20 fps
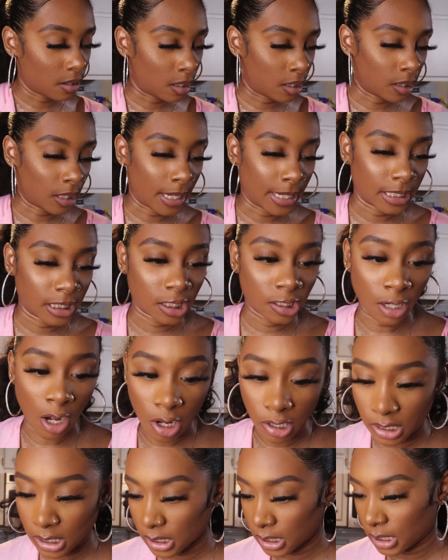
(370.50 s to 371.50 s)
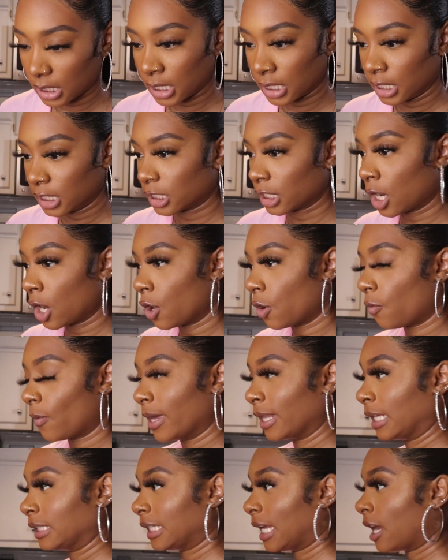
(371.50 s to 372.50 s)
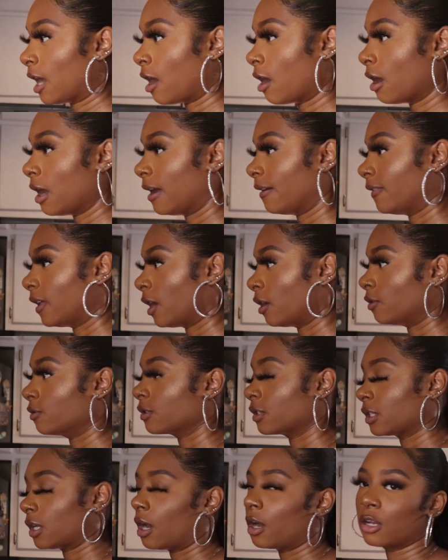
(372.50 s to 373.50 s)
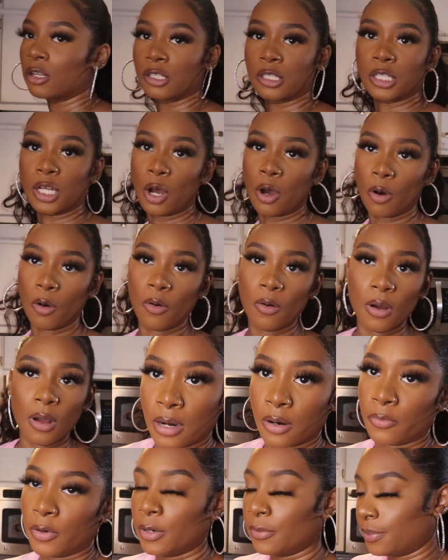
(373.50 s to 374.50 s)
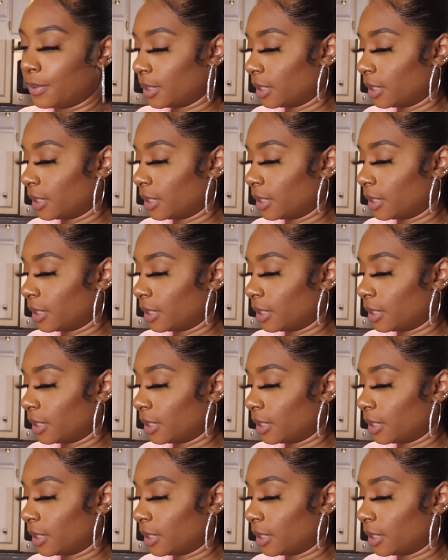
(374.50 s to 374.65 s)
are like salty in its own way. Like they all have their own salt. So I don't want to